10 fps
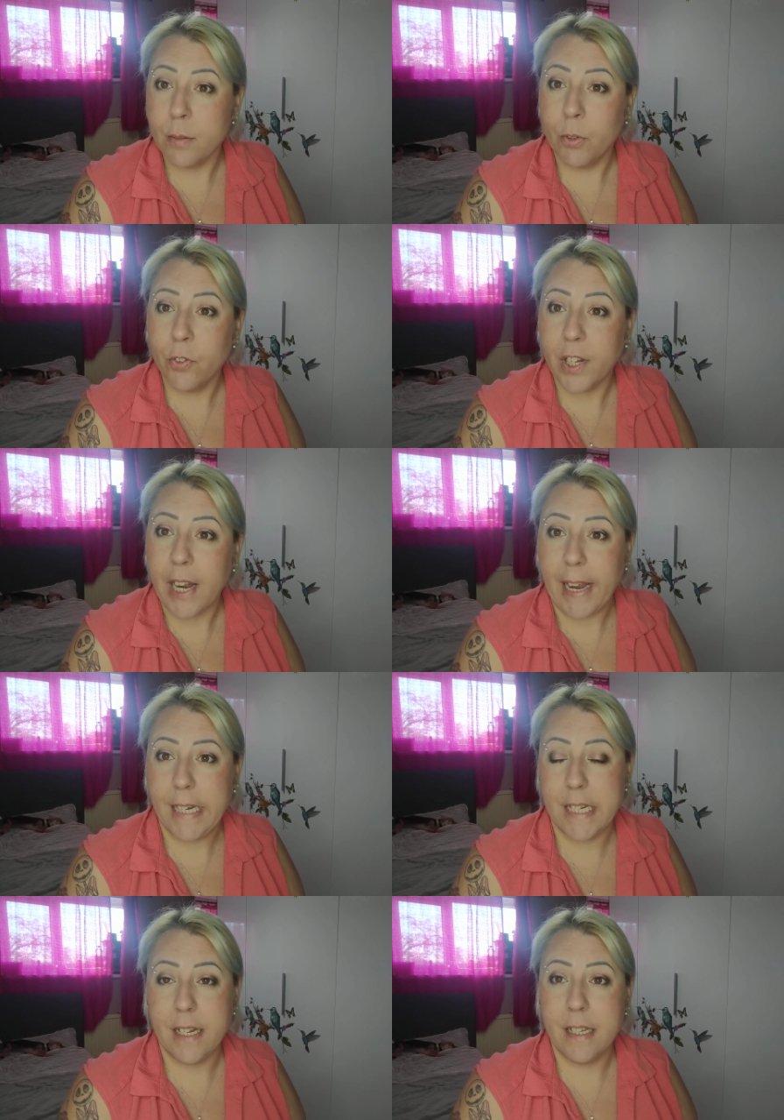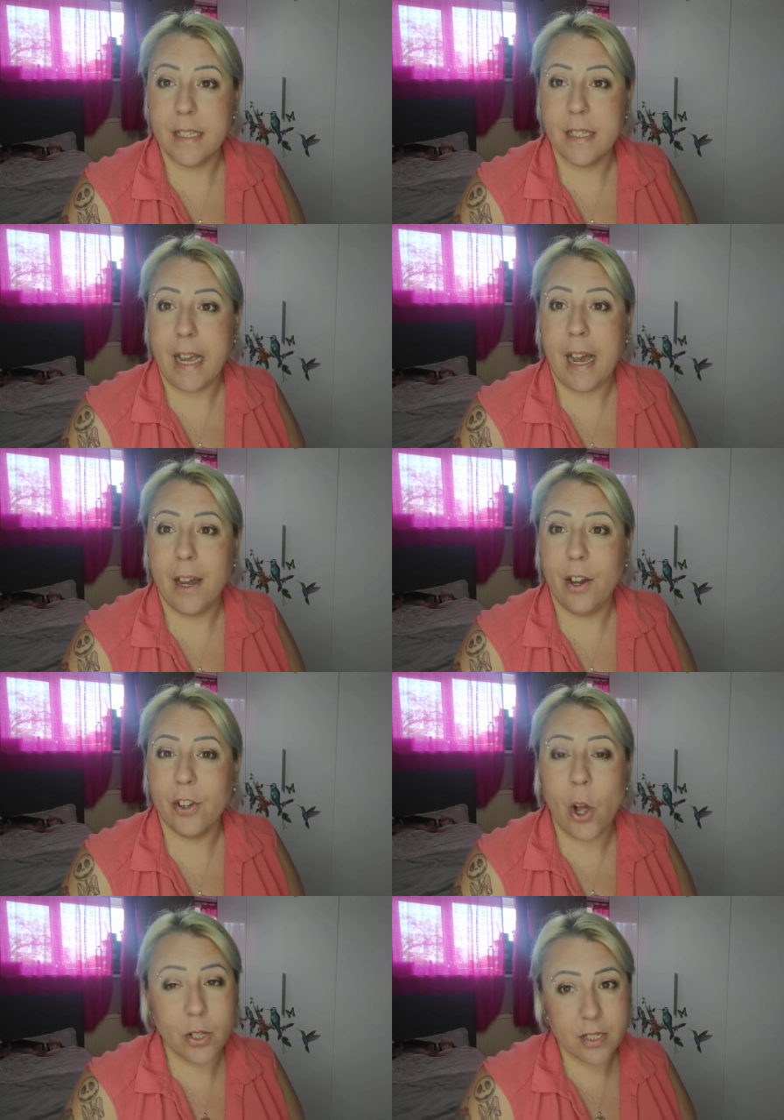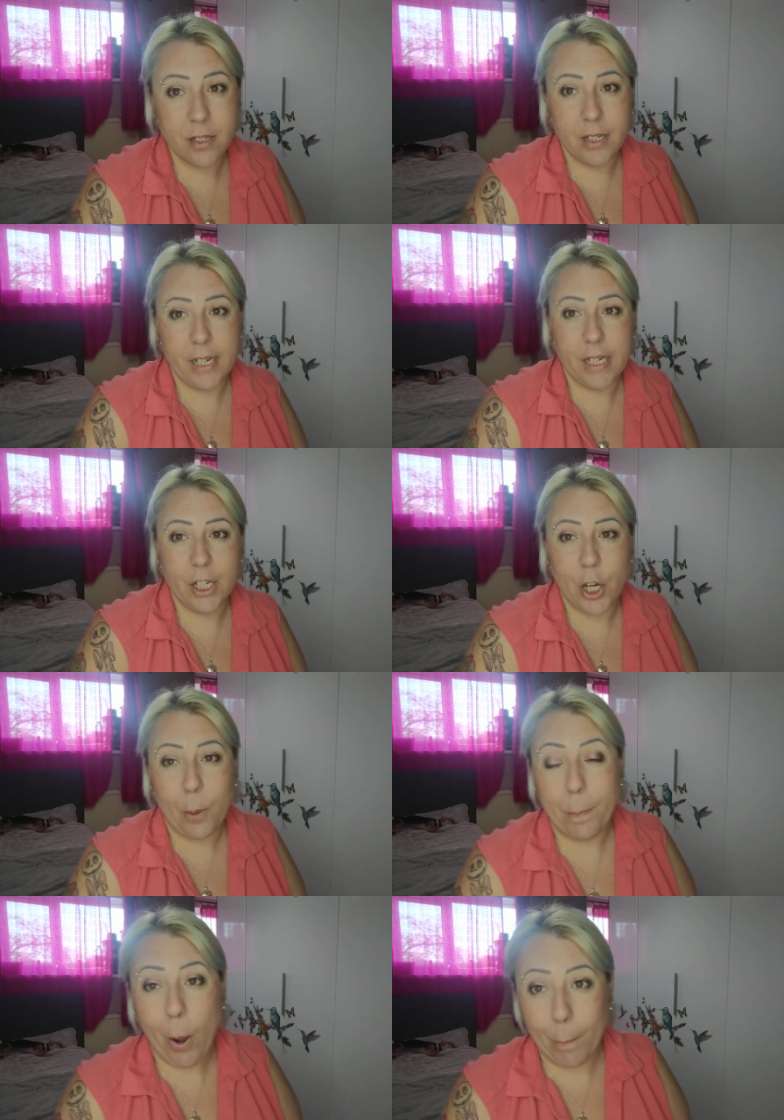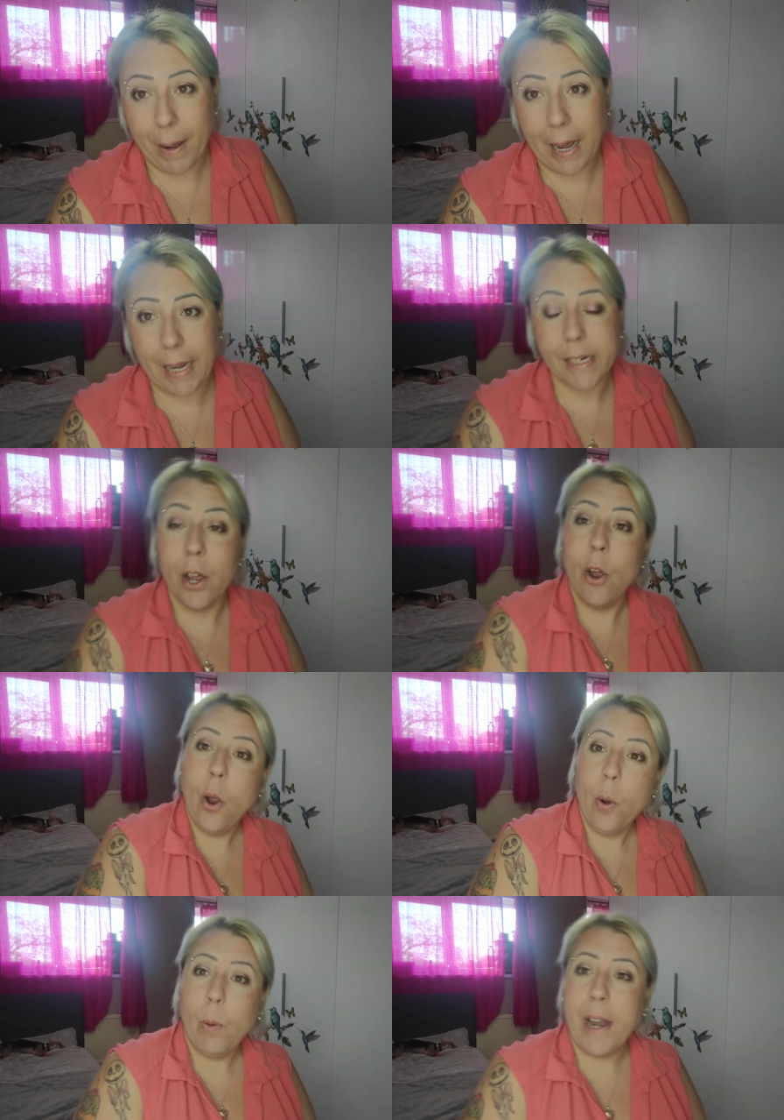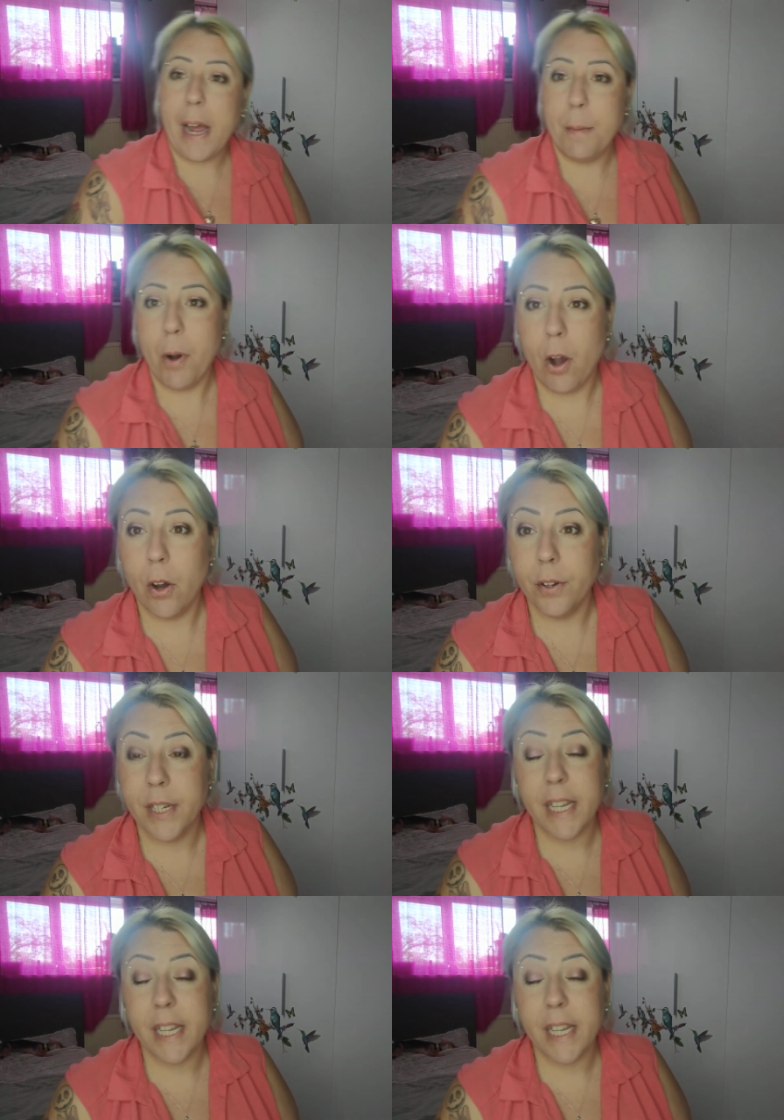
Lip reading: some lovely ladies that constantly, you know, pop by when I'm on.